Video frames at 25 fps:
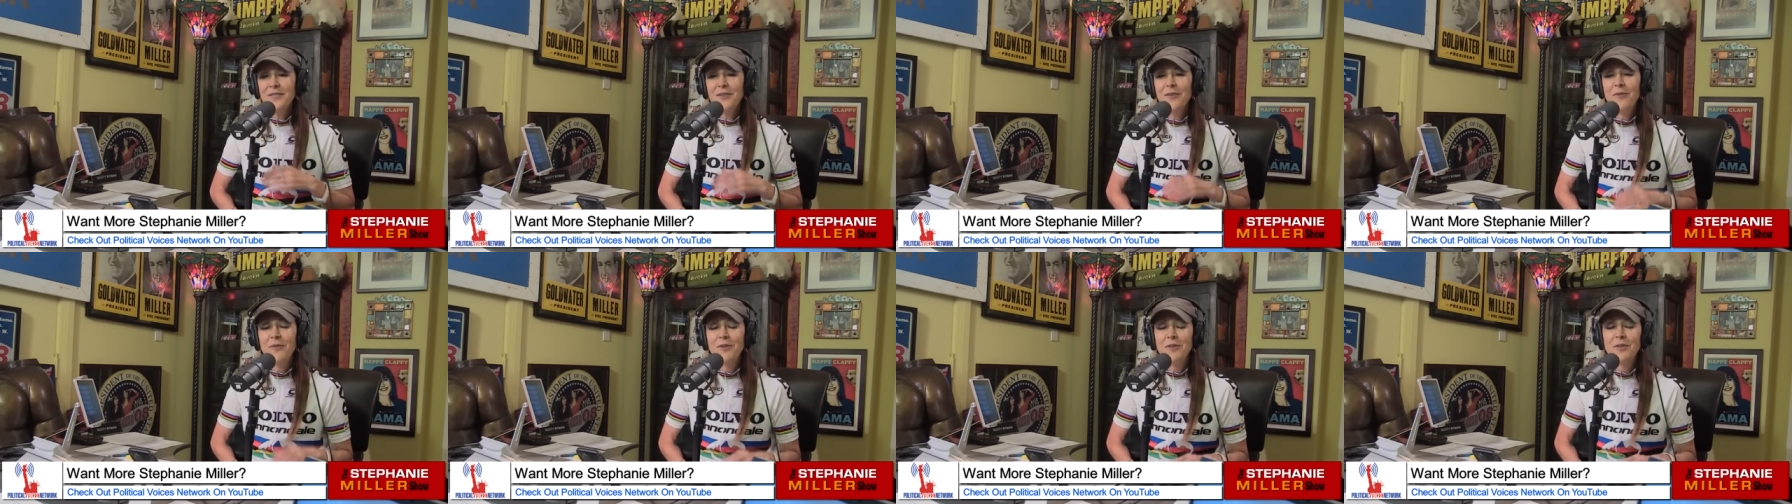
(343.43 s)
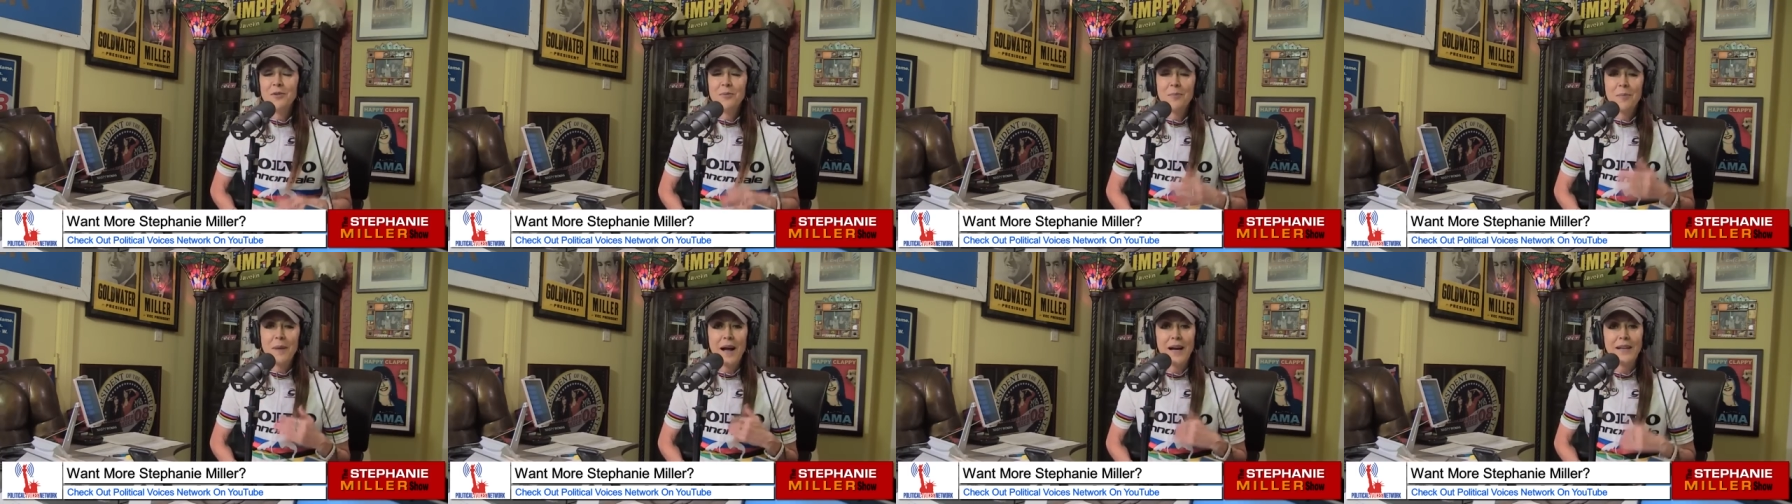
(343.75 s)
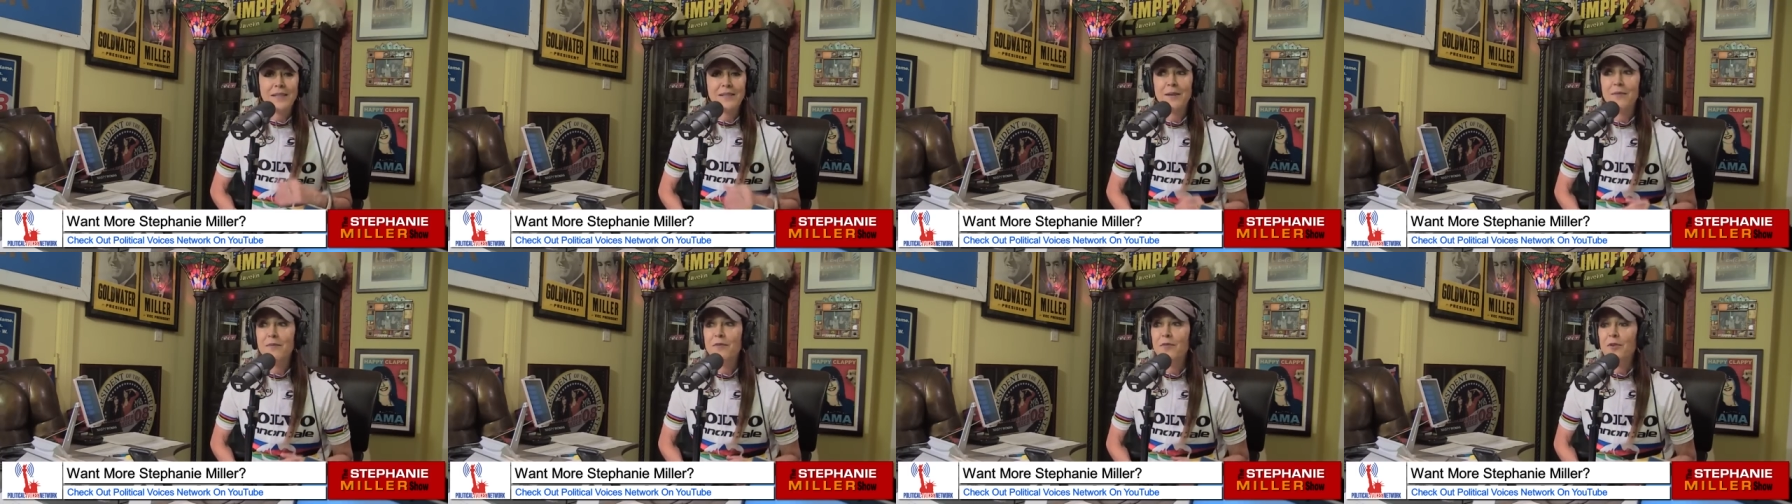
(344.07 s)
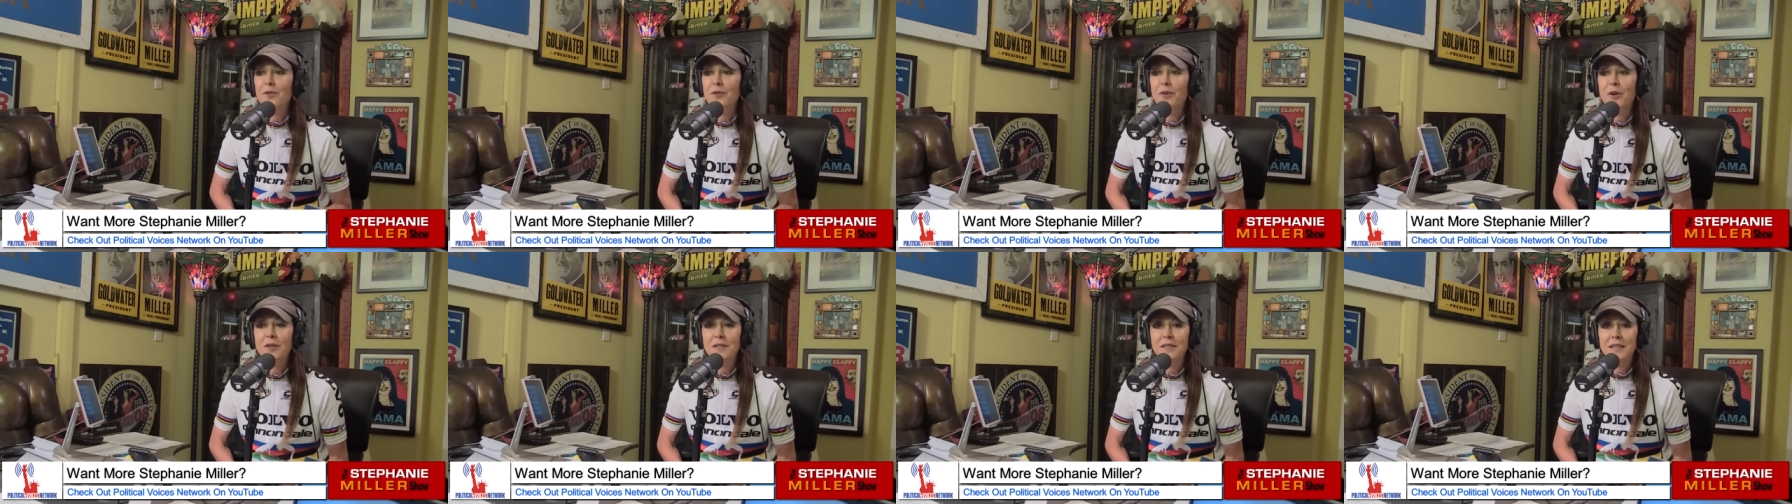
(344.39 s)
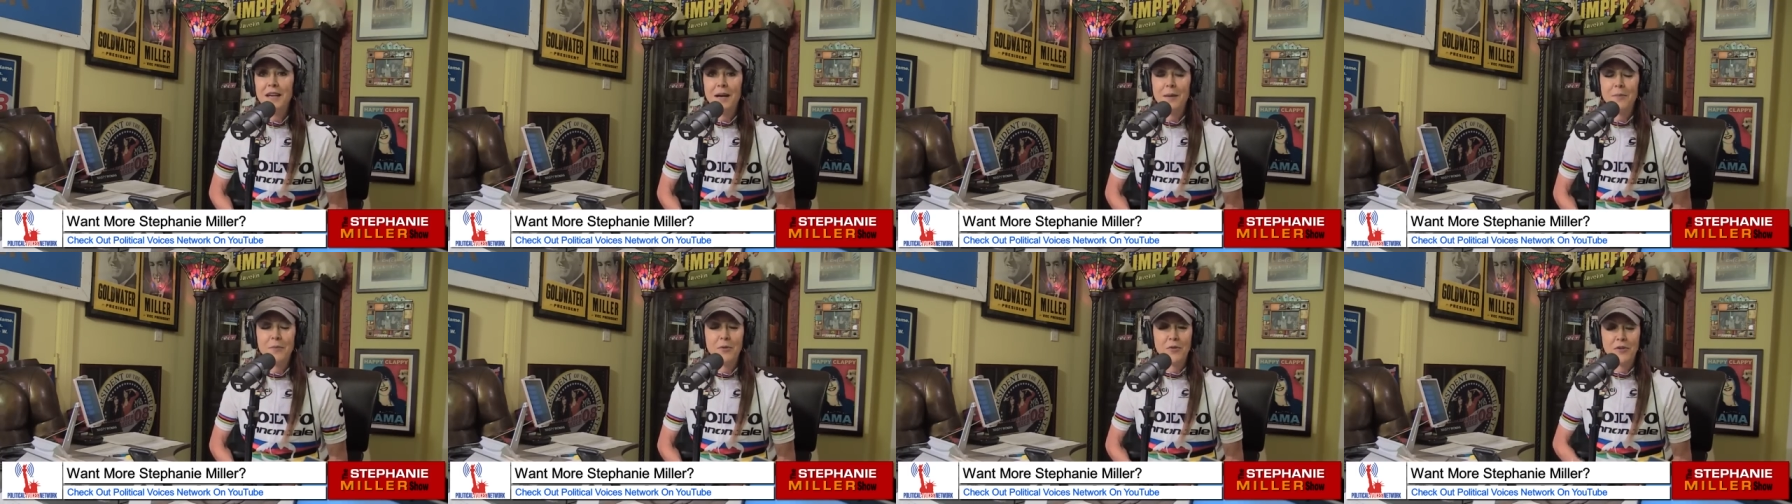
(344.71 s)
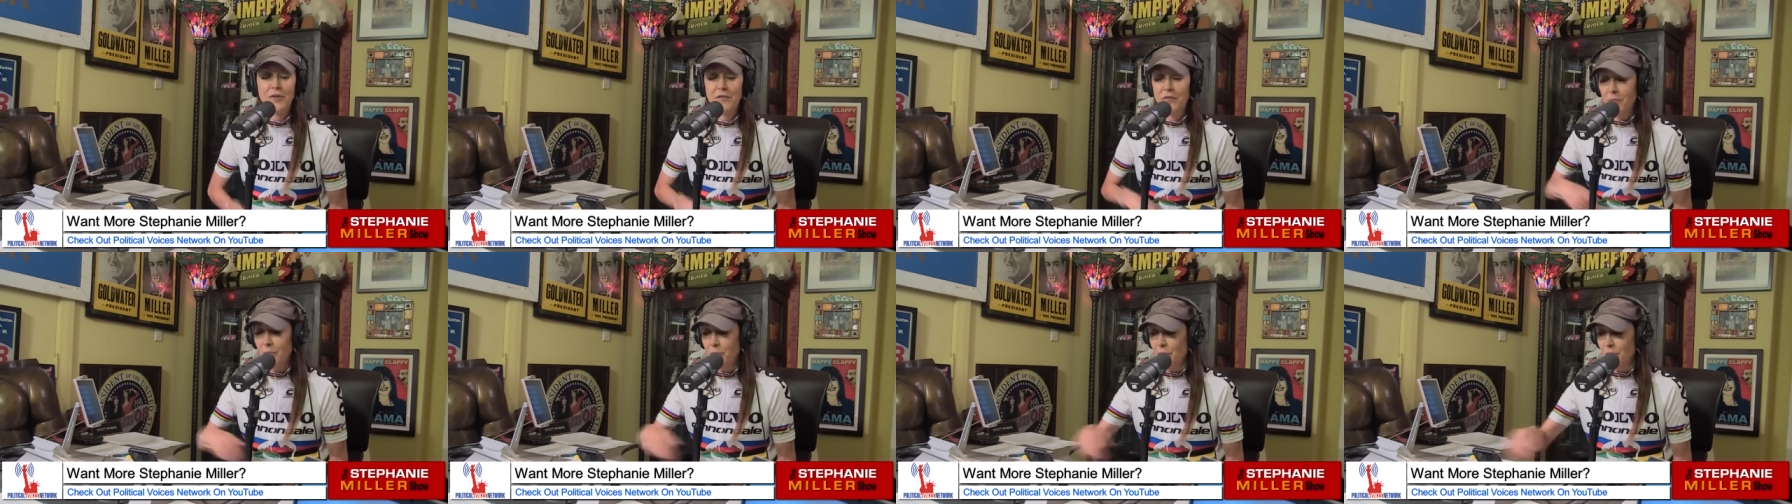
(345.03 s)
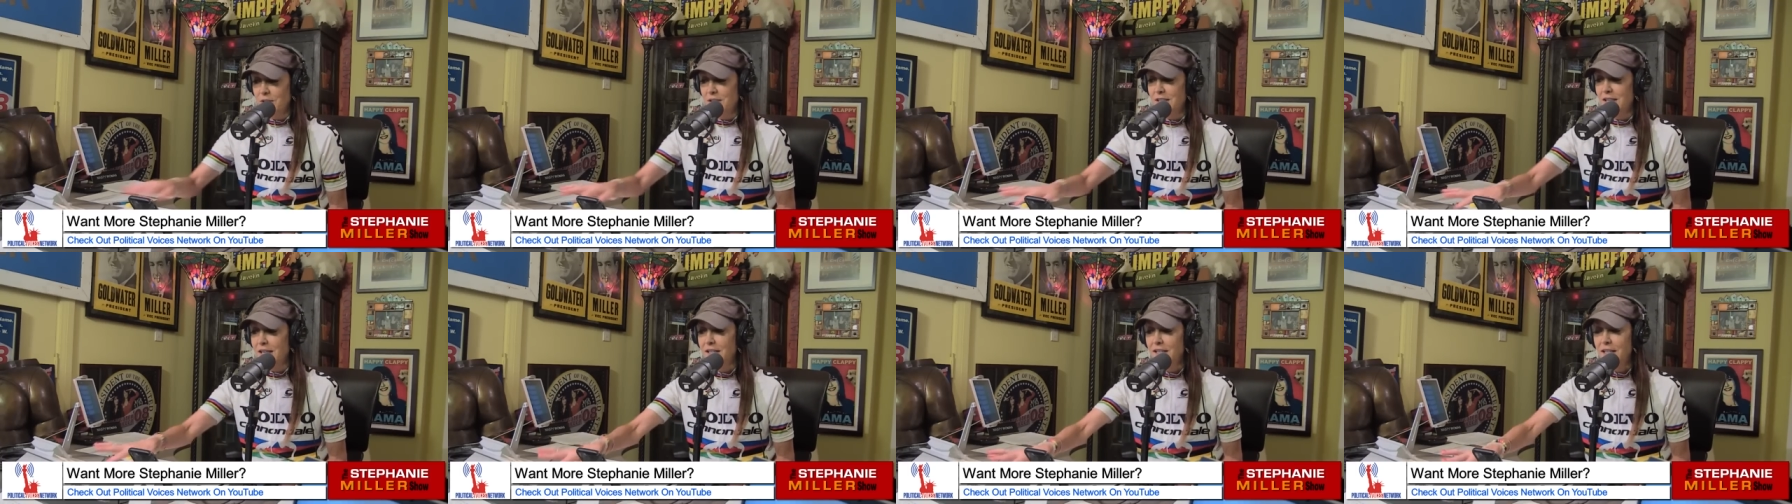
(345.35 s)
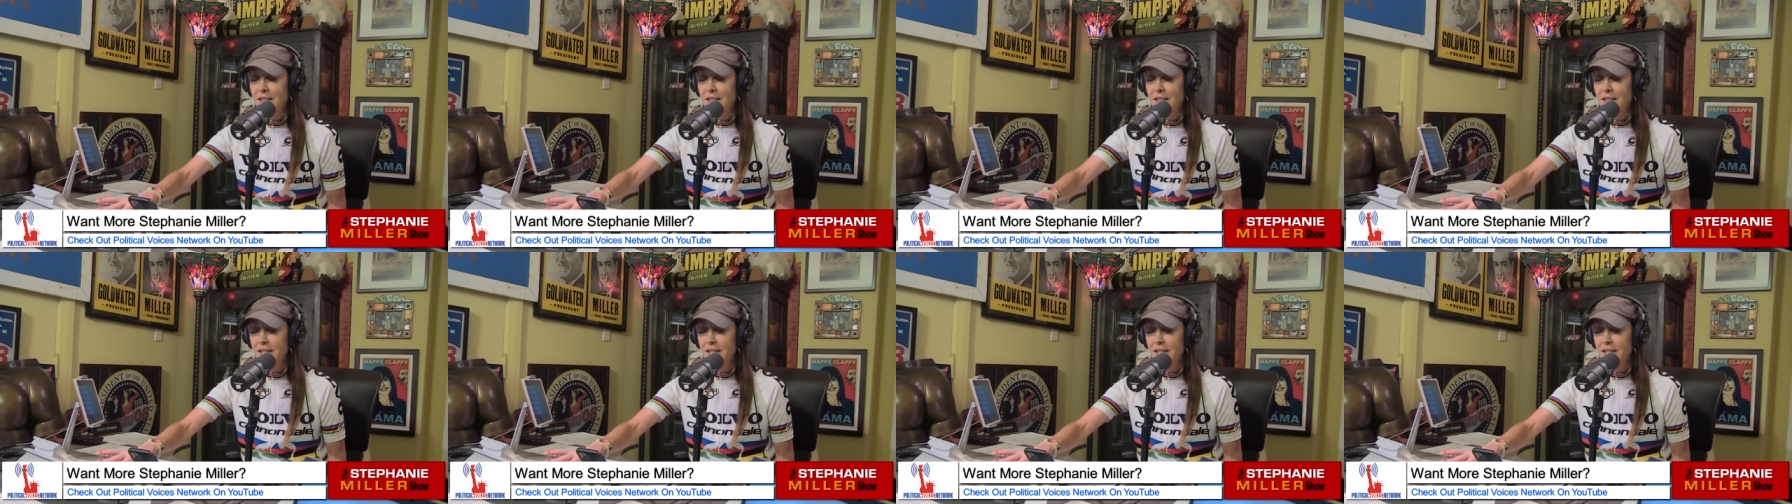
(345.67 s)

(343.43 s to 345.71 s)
know, when they're backed up for a long time, they're even more sad.